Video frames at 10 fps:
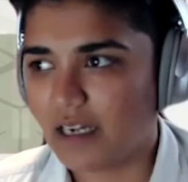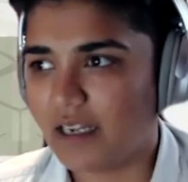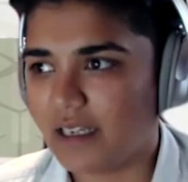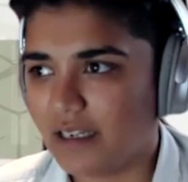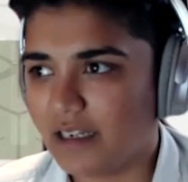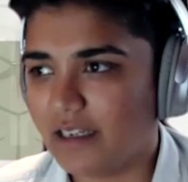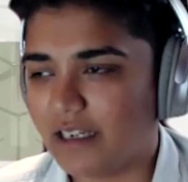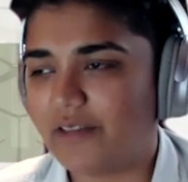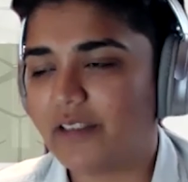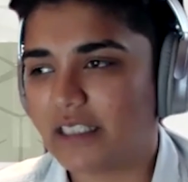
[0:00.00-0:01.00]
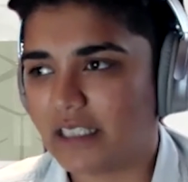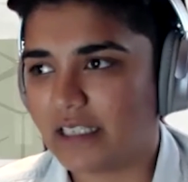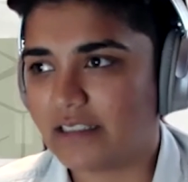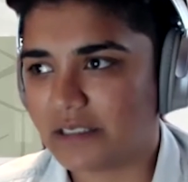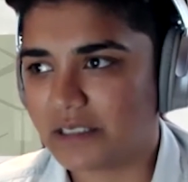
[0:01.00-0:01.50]
I really
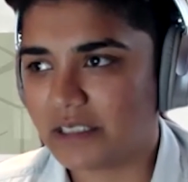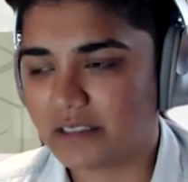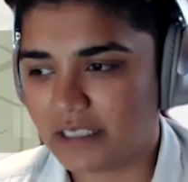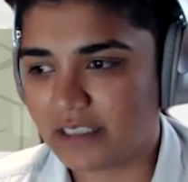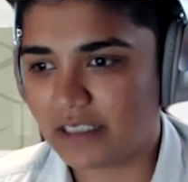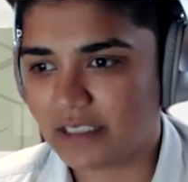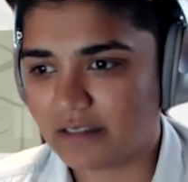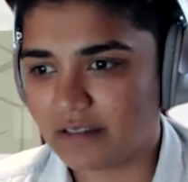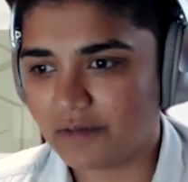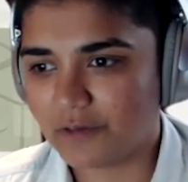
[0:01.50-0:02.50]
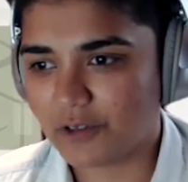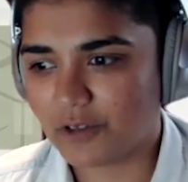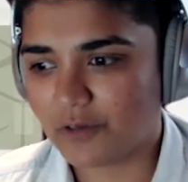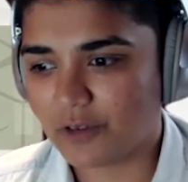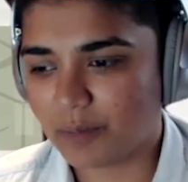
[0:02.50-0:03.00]
like that it
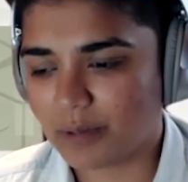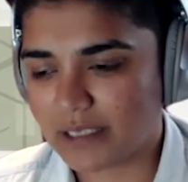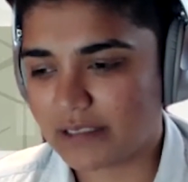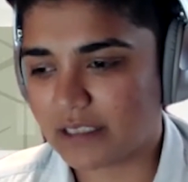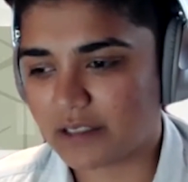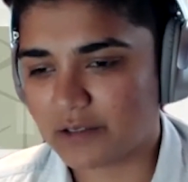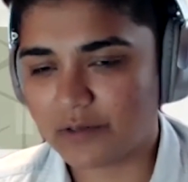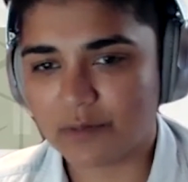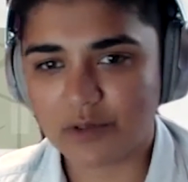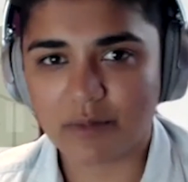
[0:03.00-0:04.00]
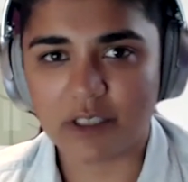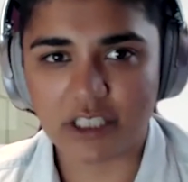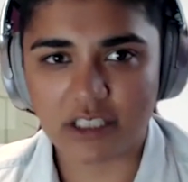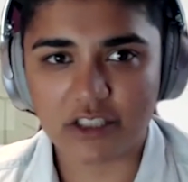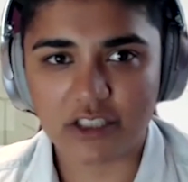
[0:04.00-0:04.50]
for a place that consumes so much
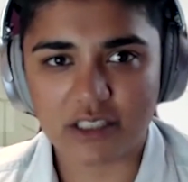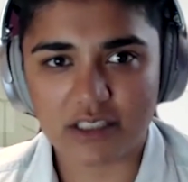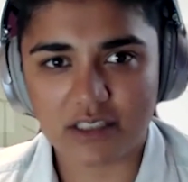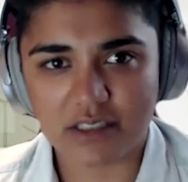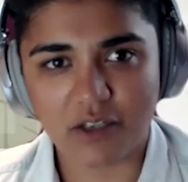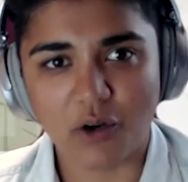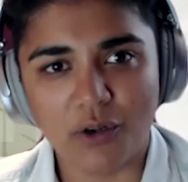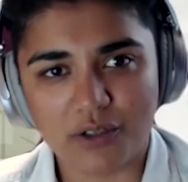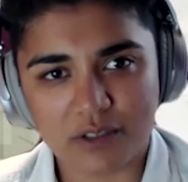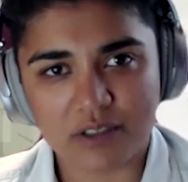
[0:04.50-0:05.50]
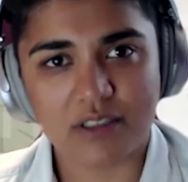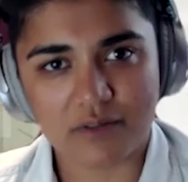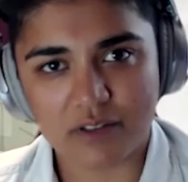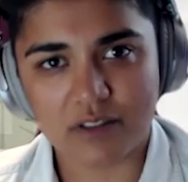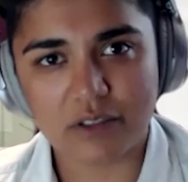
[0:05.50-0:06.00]
energy, the onus is
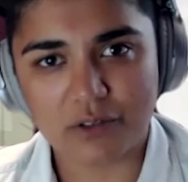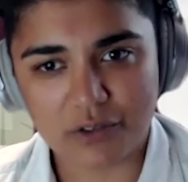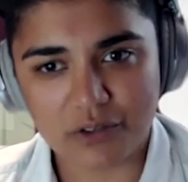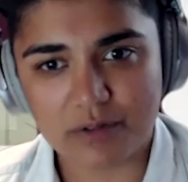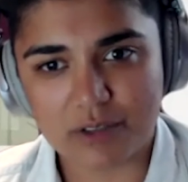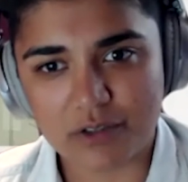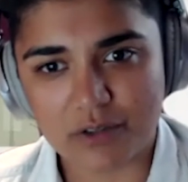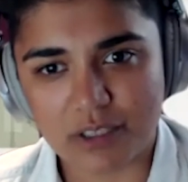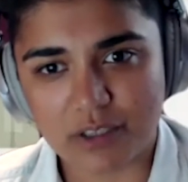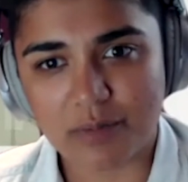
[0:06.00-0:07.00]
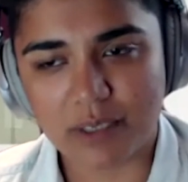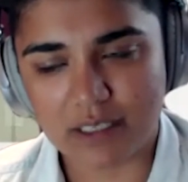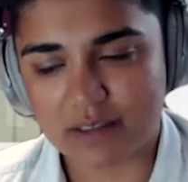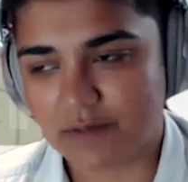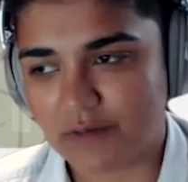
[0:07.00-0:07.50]
definitely on you to ensure that you're
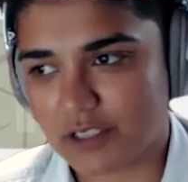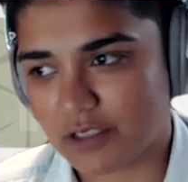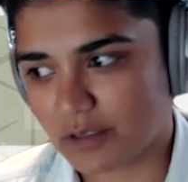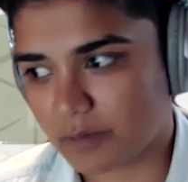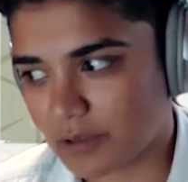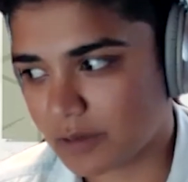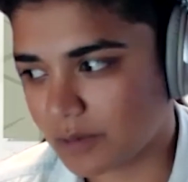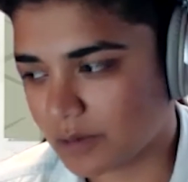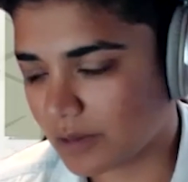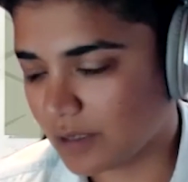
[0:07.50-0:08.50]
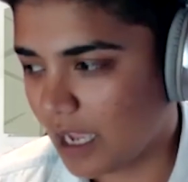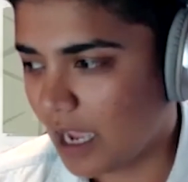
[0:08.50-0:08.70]
being as efficient as possible.